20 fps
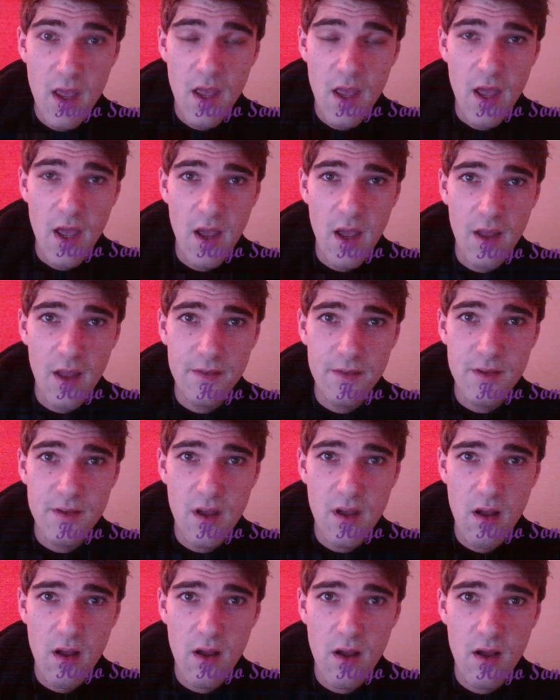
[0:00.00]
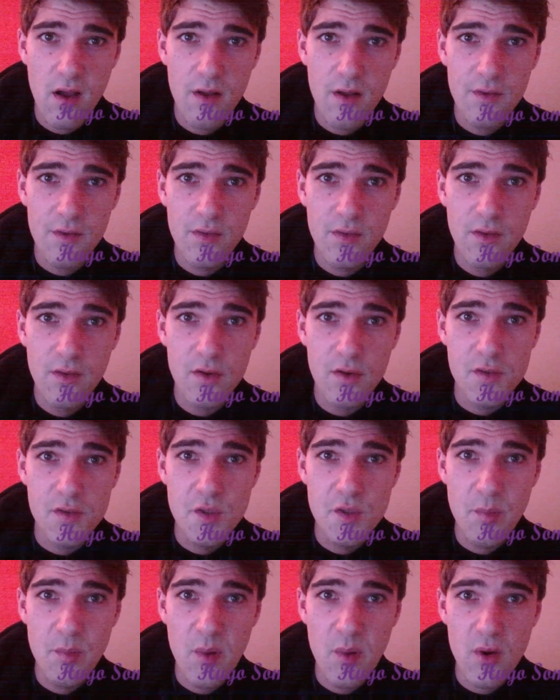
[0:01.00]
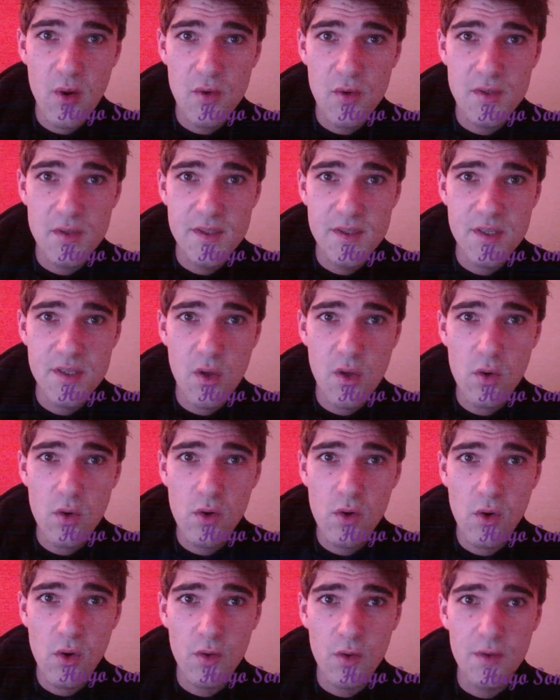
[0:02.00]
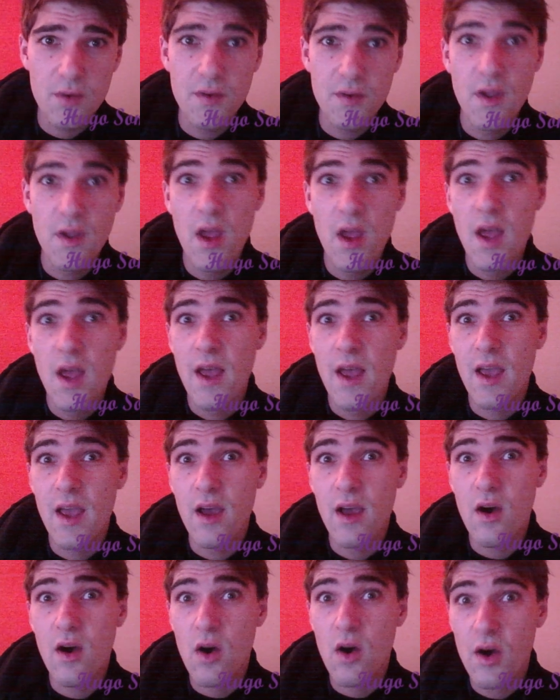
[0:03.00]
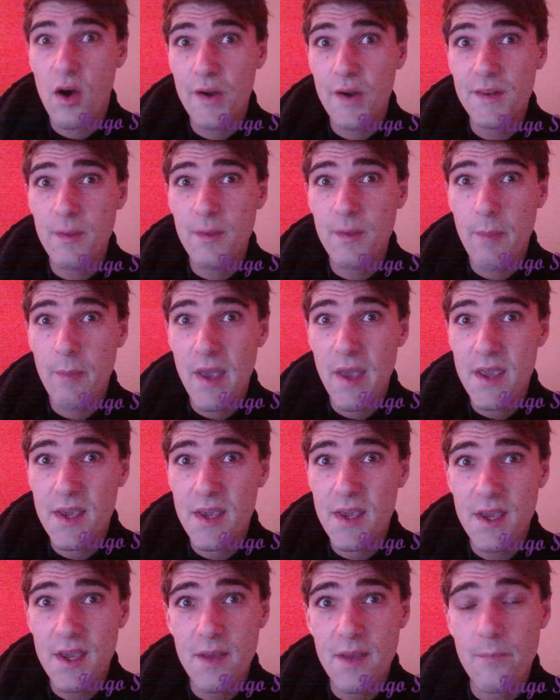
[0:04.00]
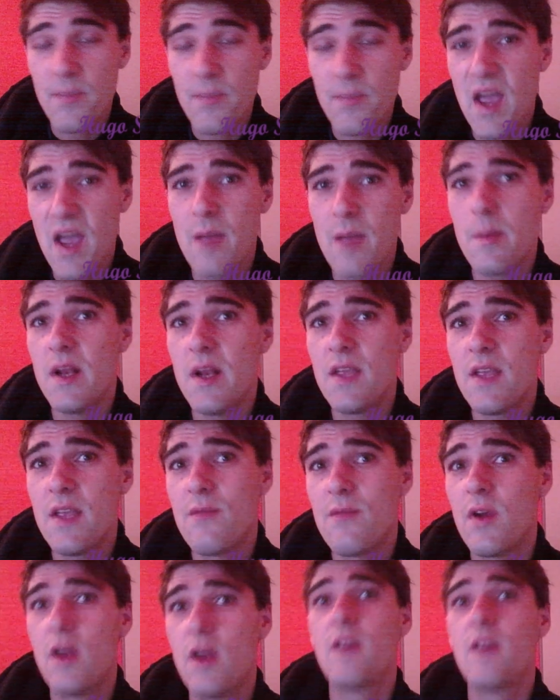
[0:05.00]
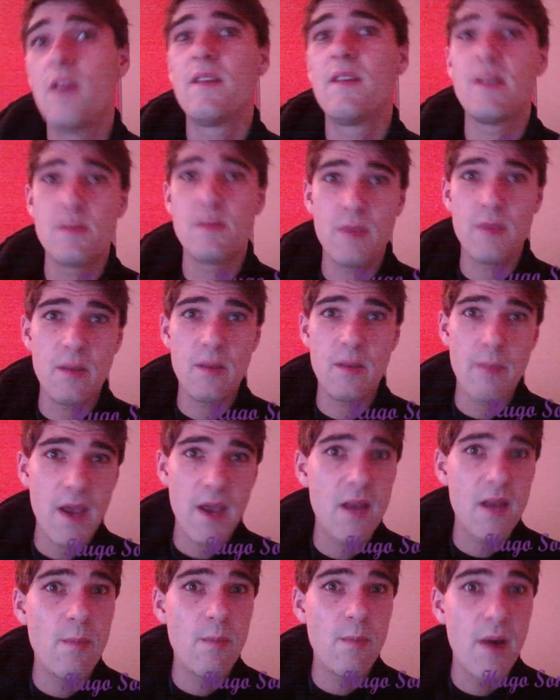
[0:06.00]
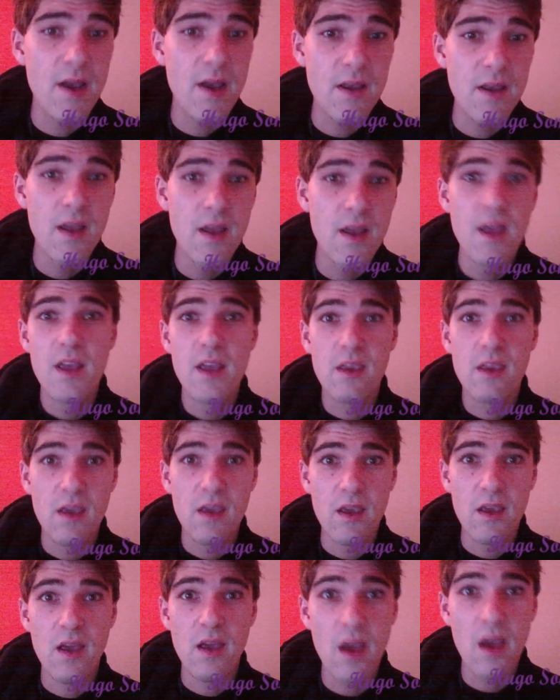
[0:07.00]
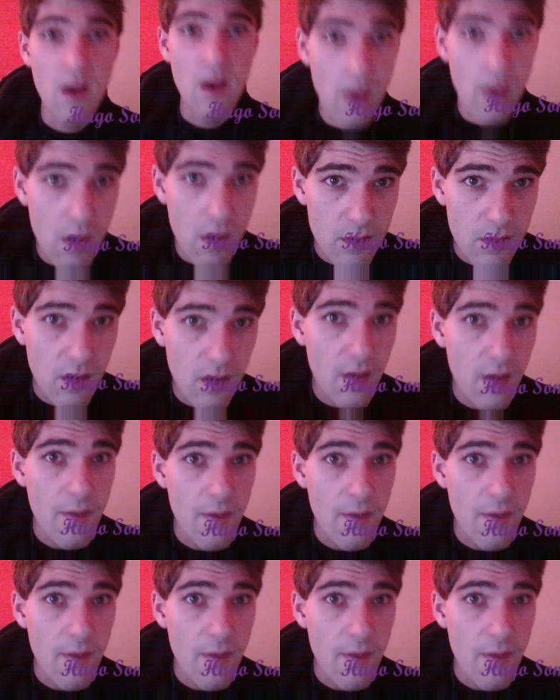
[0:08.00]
and uh, the supposed so-called Herod making. I believe a lot has been made by King Herod,